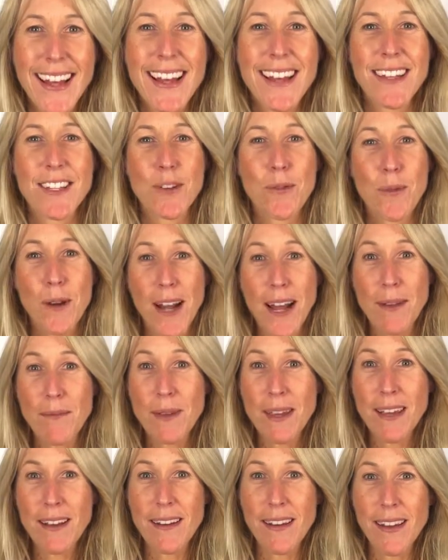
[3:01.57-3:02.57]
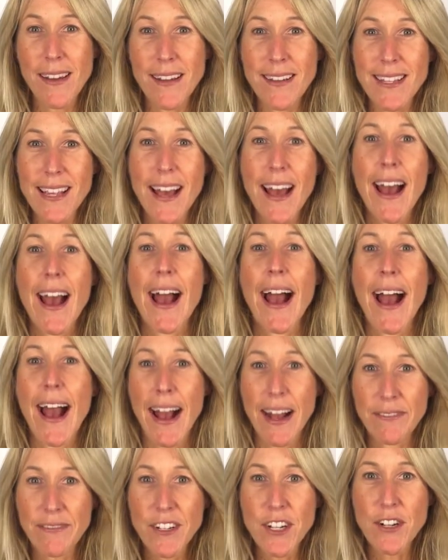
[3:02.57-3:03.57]
So what I mean is,
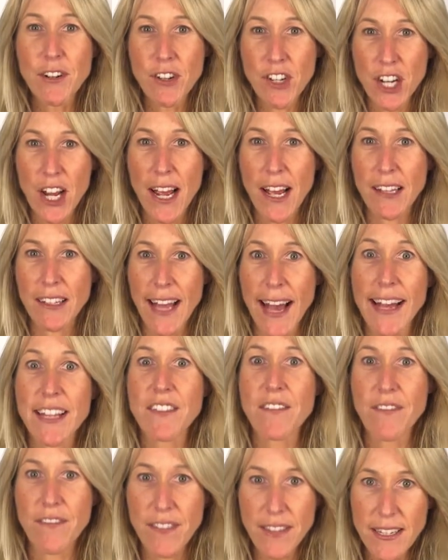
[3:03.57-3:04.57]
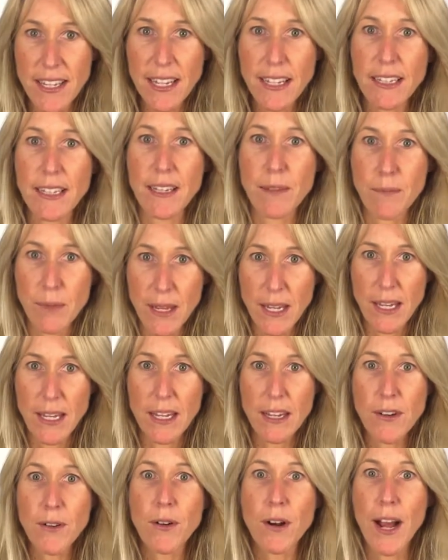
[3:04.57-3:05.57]
after your child has physically
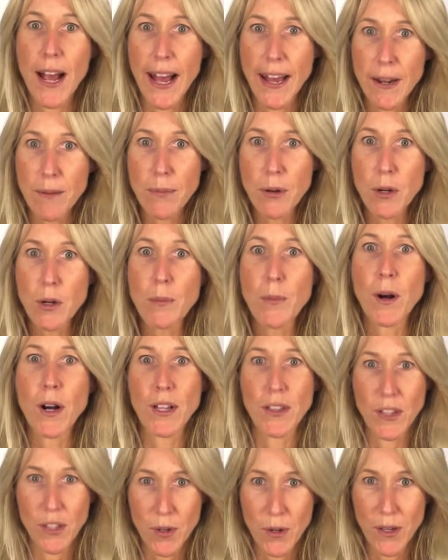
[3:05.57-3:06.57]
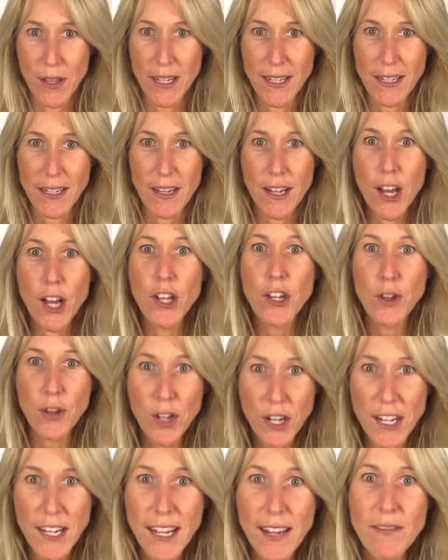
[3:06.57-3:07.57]
peed or had a poop on the toilet, you're
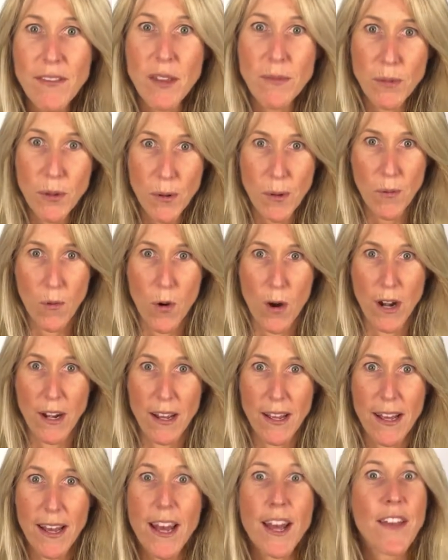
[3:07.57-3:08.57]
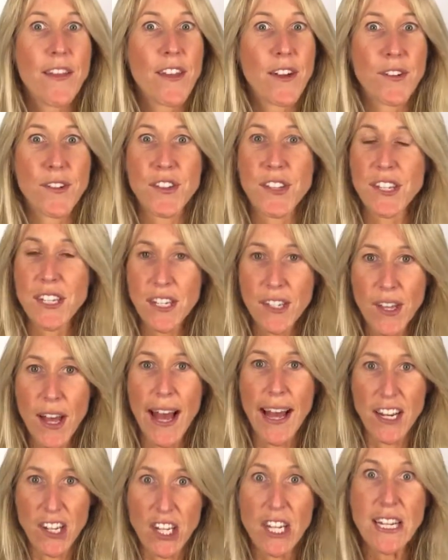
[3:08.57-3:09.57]
going to give them a reward. They're still
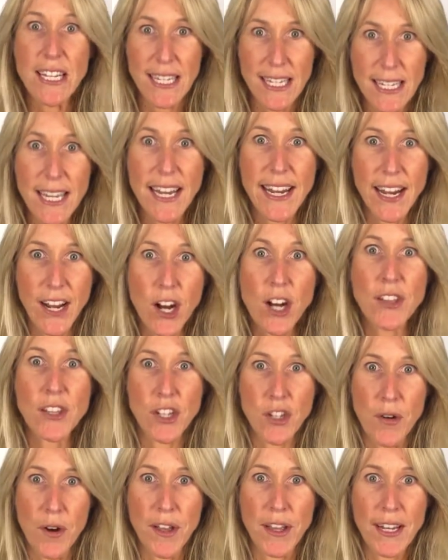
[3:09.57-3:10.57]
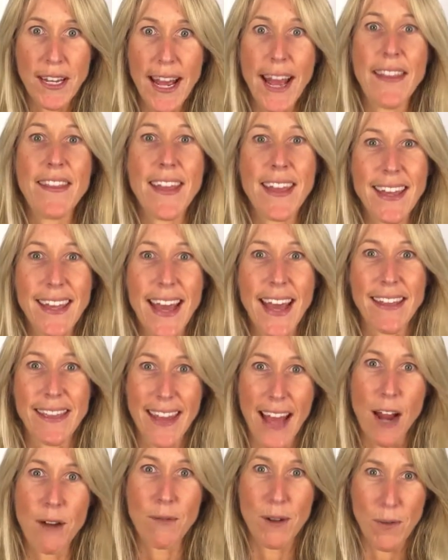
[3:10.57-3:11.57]
actually sitting on the toilet and they get
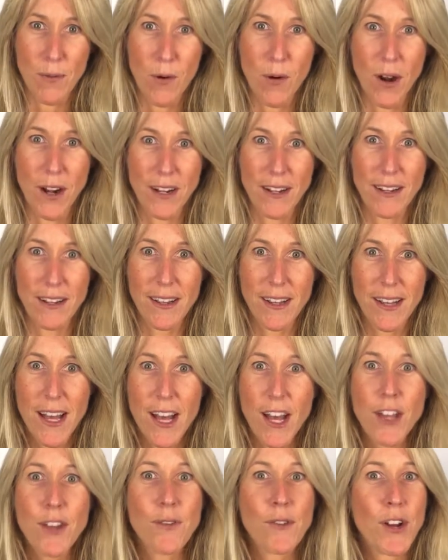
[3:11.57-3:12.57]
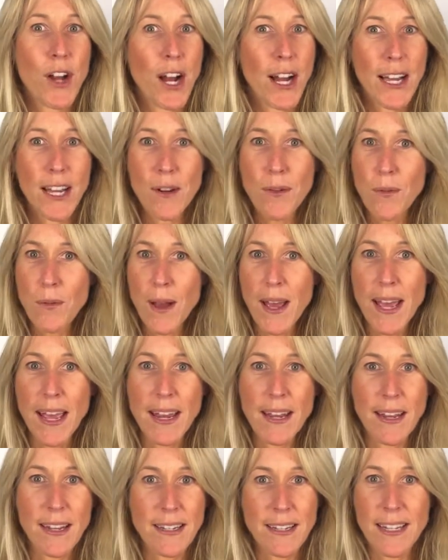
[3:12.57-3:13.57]
that reward. You're not going to
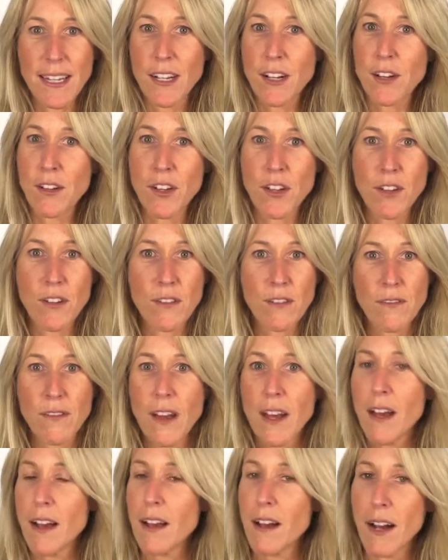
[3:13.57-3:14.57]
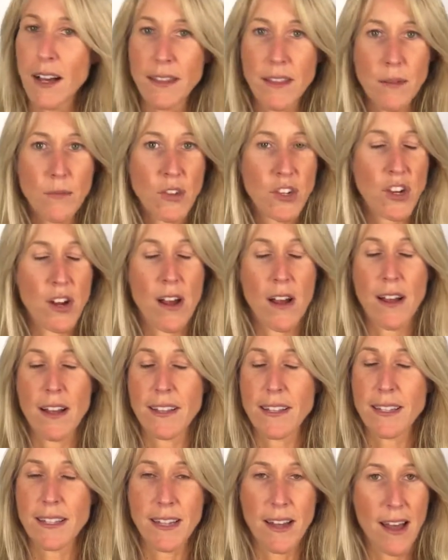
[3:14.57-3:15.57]
wait until you've got them
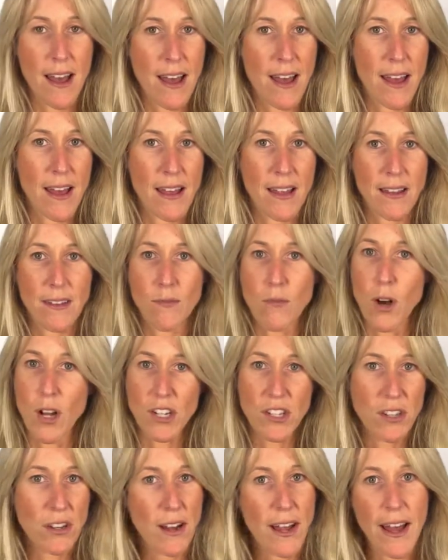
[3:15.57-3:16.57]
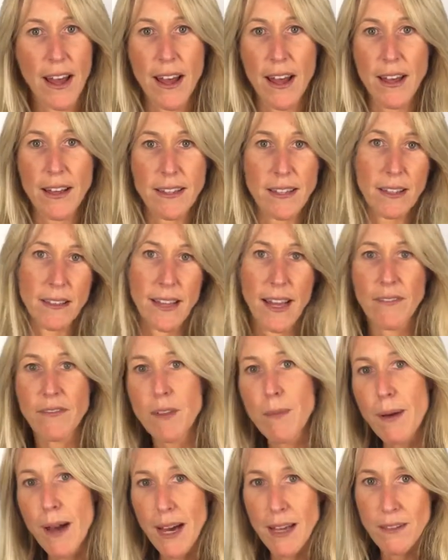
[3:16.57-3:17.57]
dressed and washed their hands and left
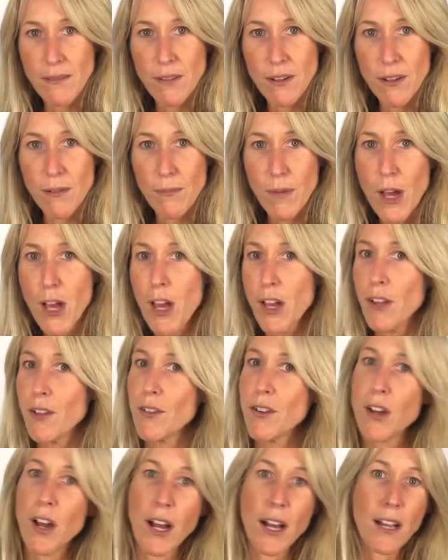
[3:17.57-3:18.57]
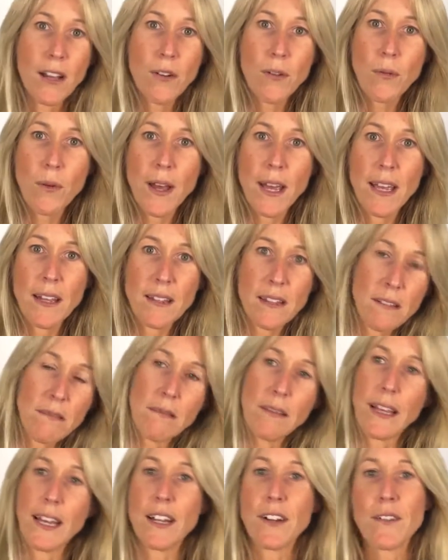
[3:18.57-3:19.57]
the bathroom. You're not going to wait till
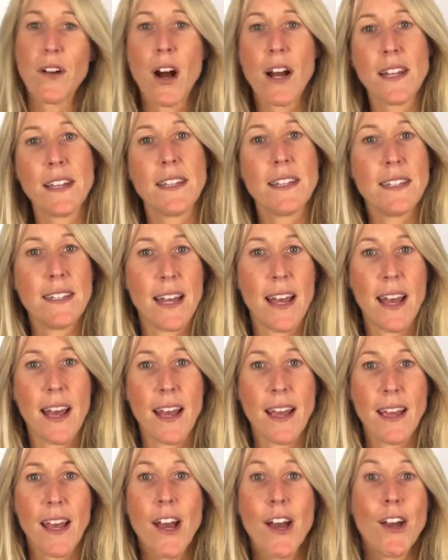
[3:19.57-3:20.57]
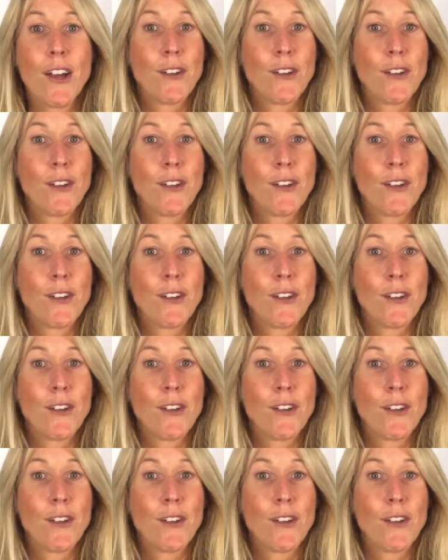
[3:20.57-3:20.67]
later on in the day.